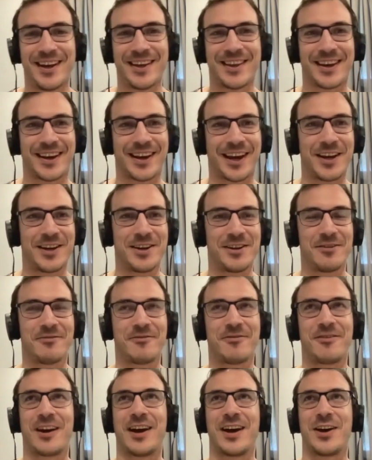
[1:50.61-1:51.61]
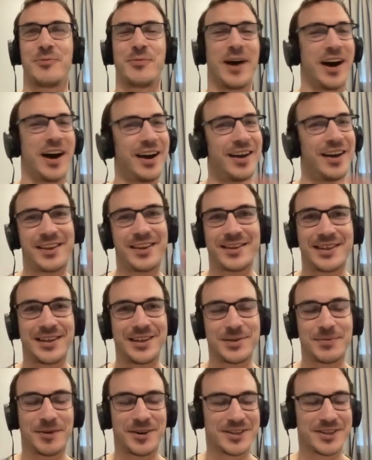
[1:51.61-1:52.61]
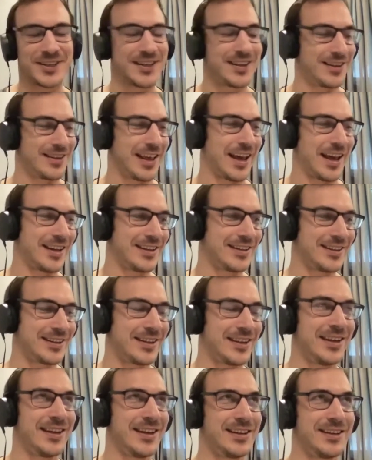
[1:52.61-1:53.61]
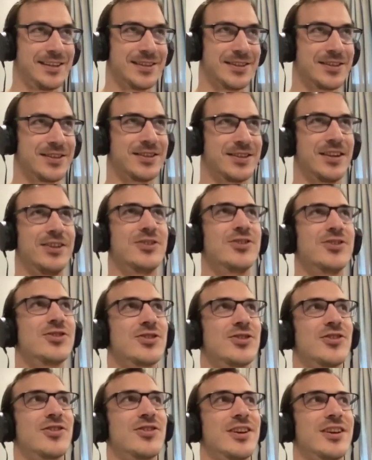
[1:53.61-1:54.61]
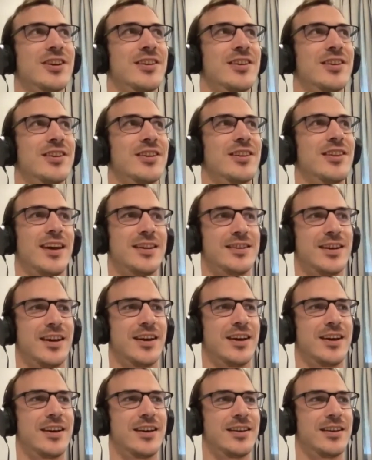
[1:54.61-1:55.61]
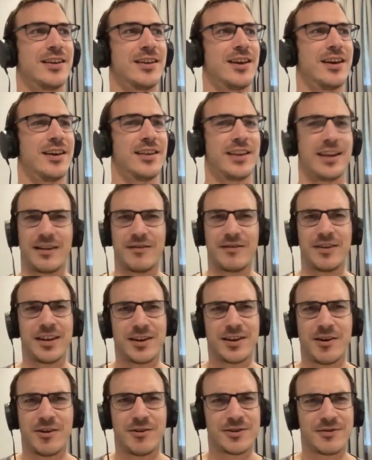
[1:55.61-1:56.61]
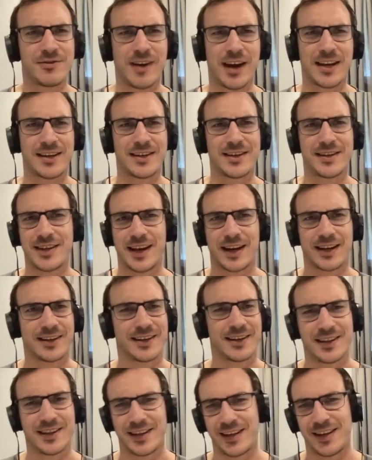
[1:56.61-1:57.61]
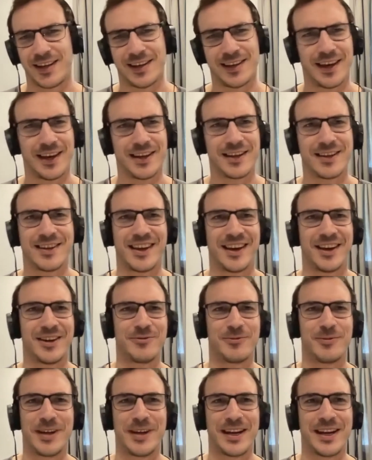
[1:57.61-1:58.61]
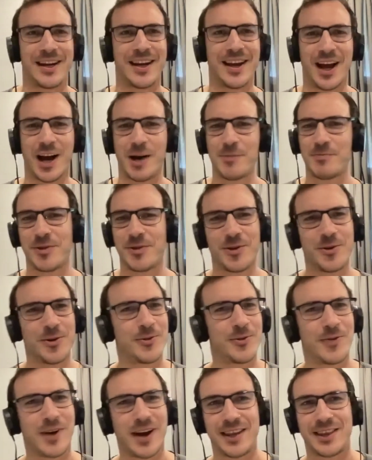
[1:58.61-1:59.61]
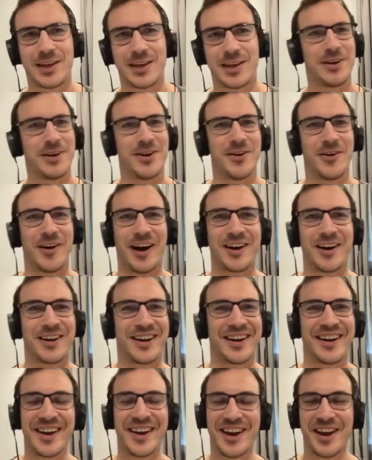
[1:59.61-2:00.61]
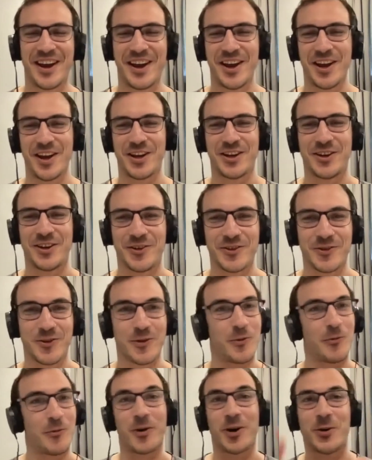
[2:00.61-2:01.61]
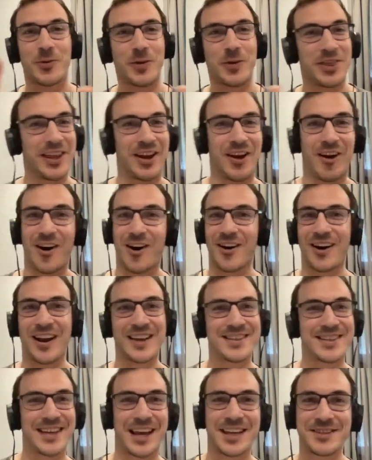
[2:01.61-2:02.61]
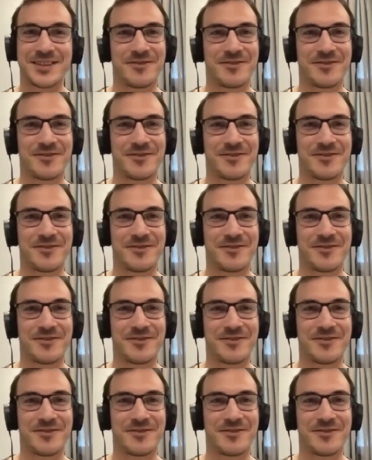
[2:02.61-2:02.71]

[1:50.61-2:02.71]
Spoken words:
kind of behind the scenes person that is ensuring that everything goes right technically, that we upload right, that we know how to work with the RSS